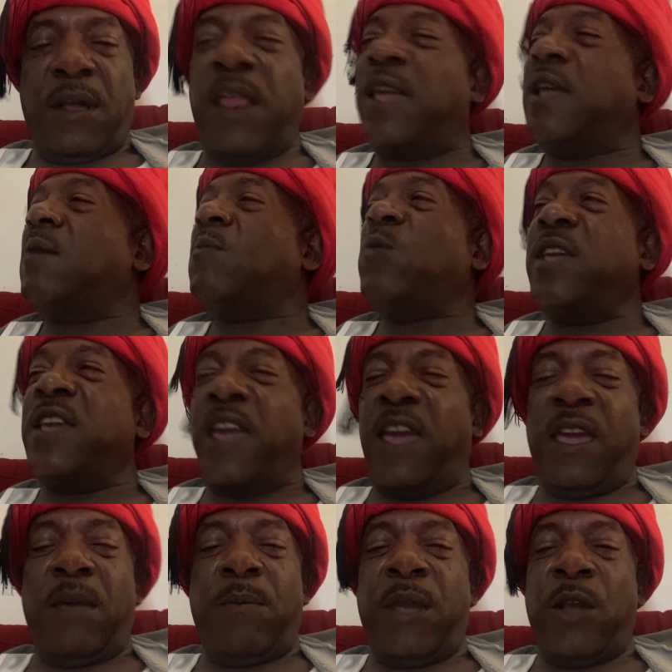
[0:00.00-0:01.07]
claim we
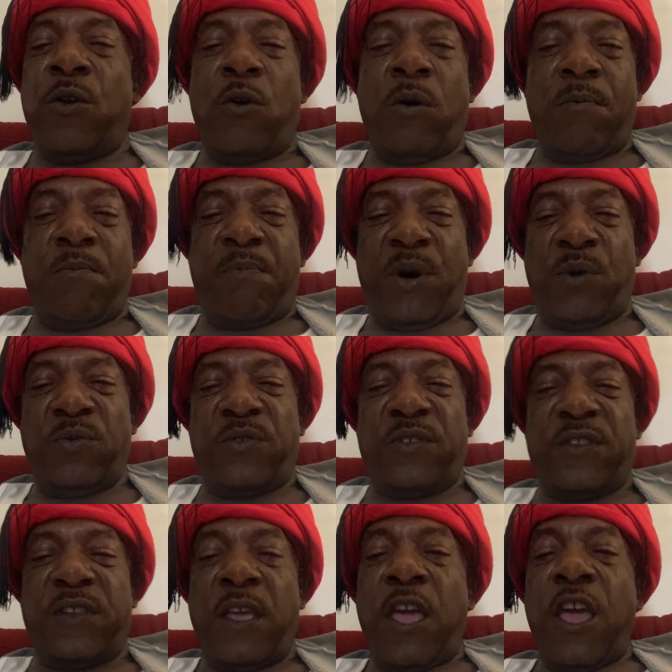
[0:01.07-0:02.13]
came here on
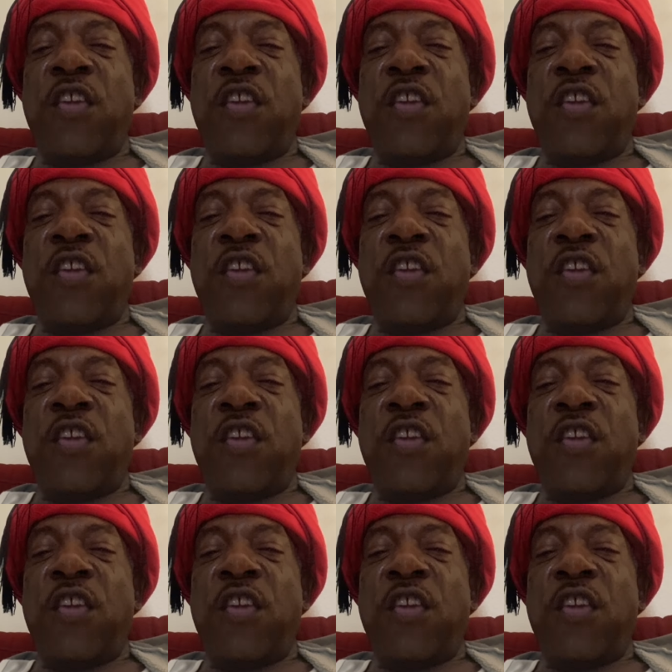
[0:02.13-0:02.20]
boats.